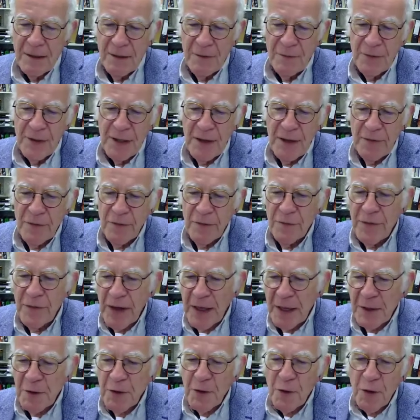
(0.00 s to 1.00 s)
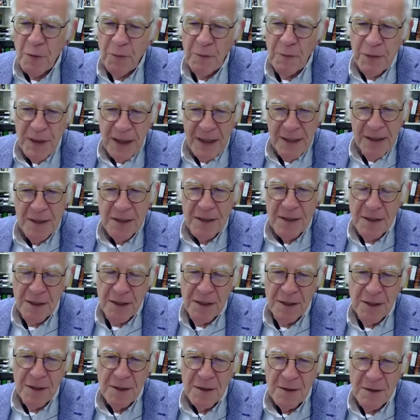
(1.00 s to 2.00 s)
we have a very complex
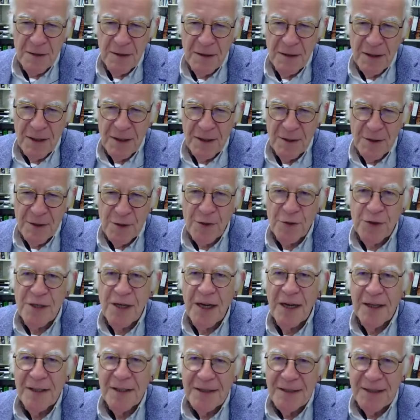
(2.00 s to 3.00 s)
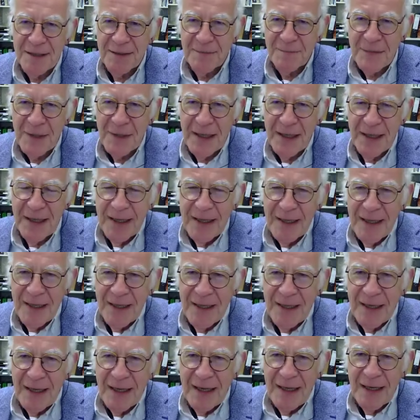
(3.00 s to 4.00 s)
society.
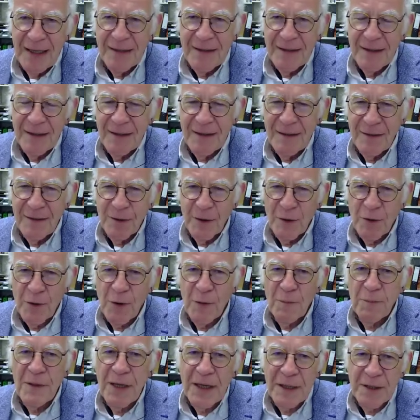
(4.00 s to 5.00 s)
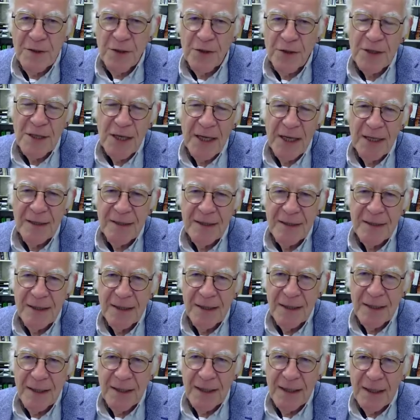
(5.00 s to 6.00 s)
And the complex
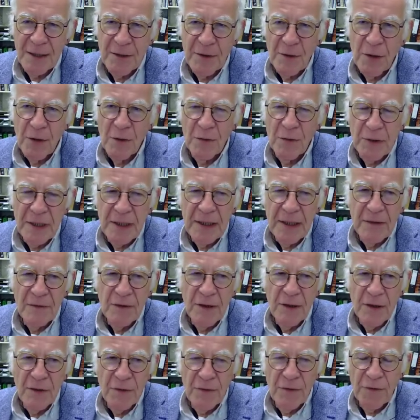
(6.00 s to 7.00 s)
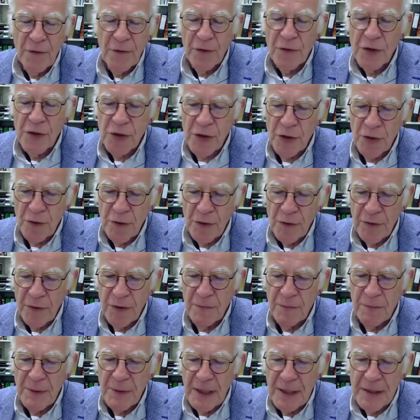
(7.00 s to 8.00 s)
society can only function
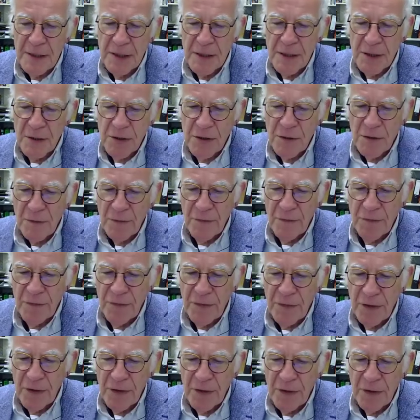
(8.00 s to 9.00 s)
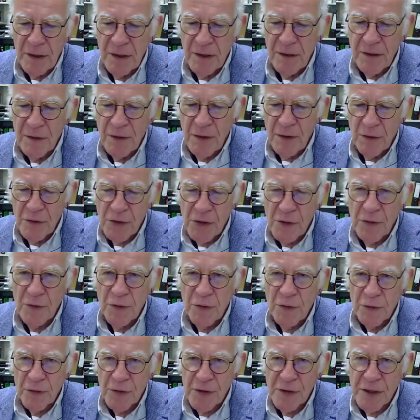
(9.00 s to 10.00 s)
on the basis of those
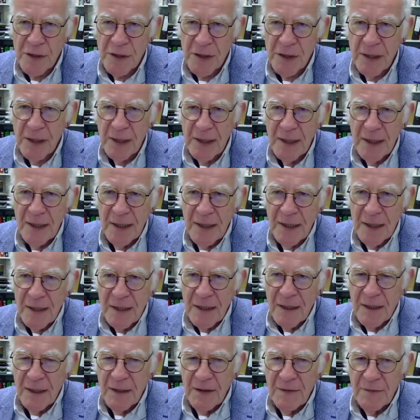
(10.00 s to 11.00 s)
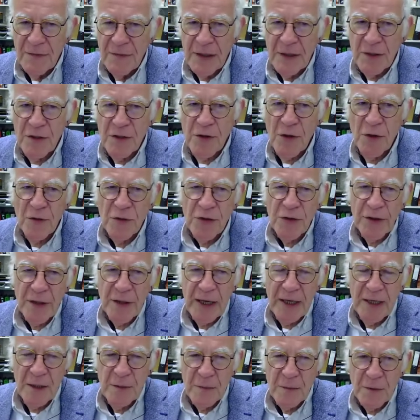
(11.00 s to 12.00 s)
rules. And we are
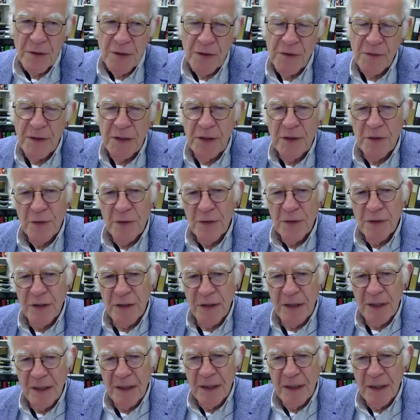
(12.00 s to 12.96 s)
social animals. We should